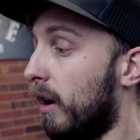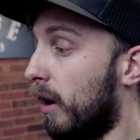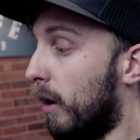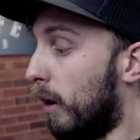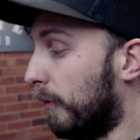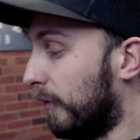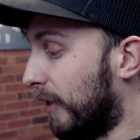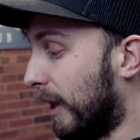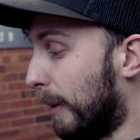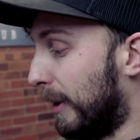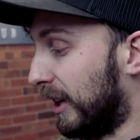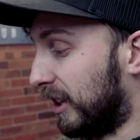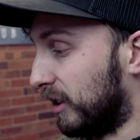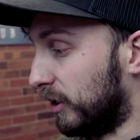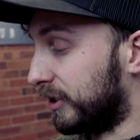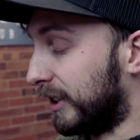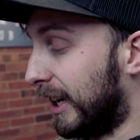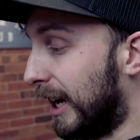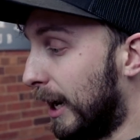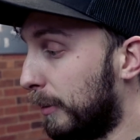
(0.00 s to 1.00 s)
off that metal
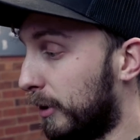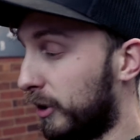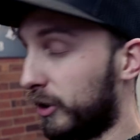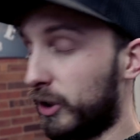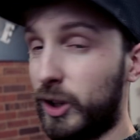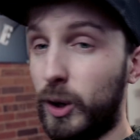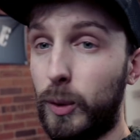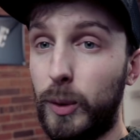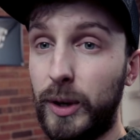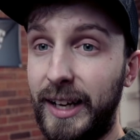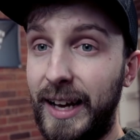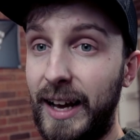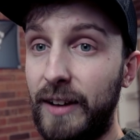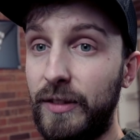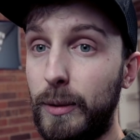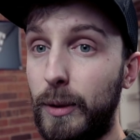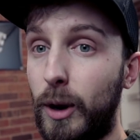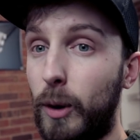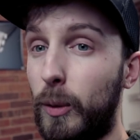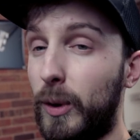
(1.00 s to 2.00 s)
tab, because I want
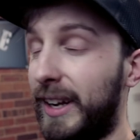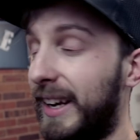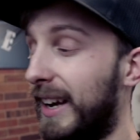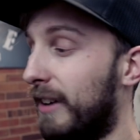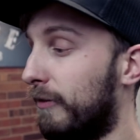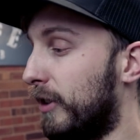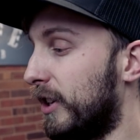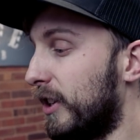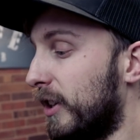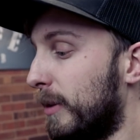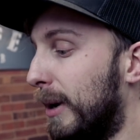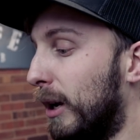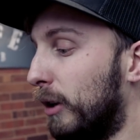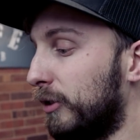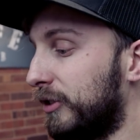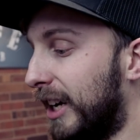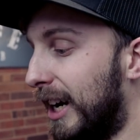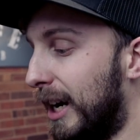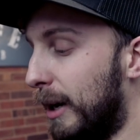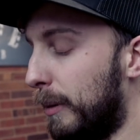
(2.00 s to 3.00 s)
to get rid of the metal
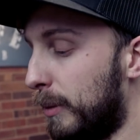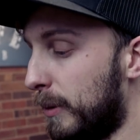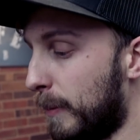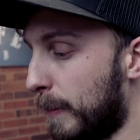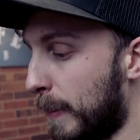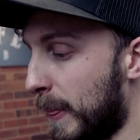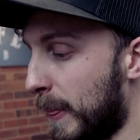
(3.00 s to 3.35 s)
tab.